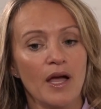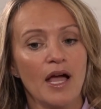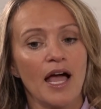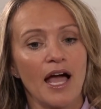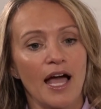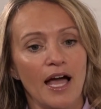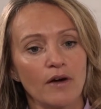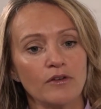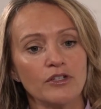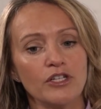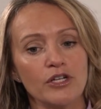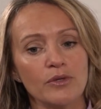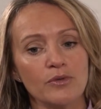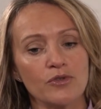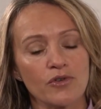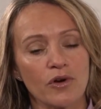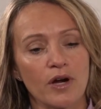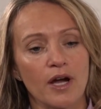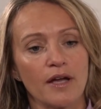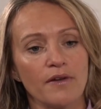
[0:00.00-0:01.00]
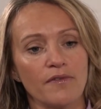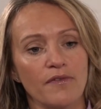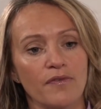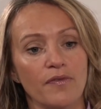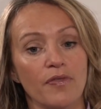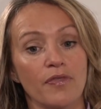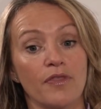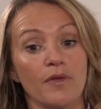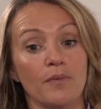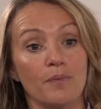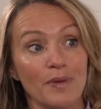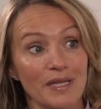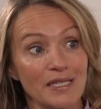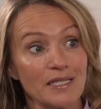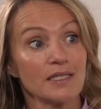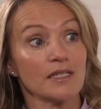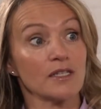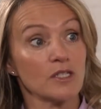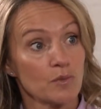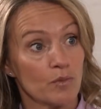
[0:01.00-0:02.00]
how do you drive the
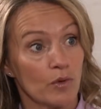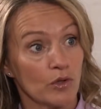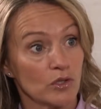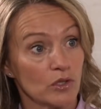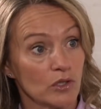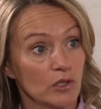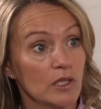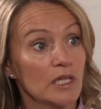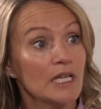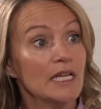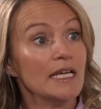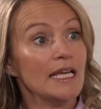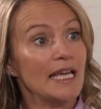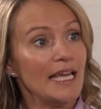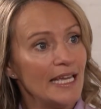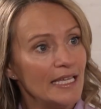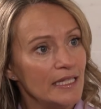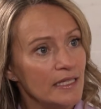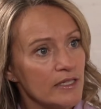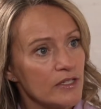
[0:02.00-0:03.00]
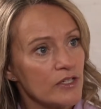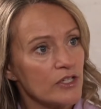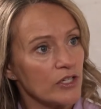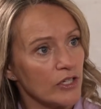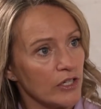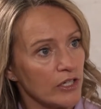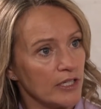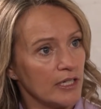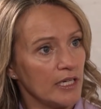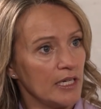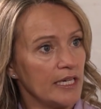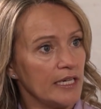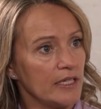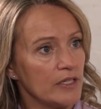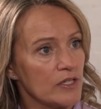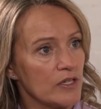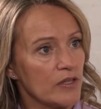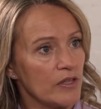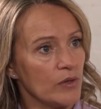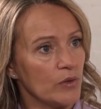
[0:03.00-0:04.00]
business model internally
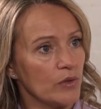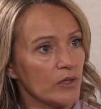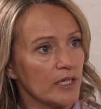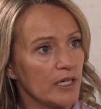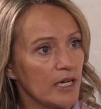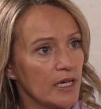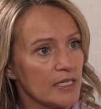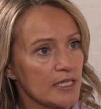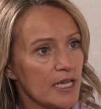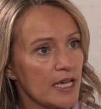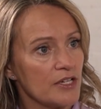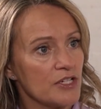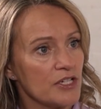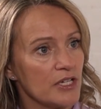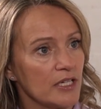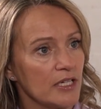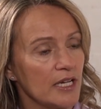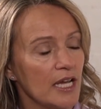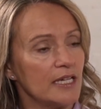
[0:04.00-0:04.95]
into the organisation?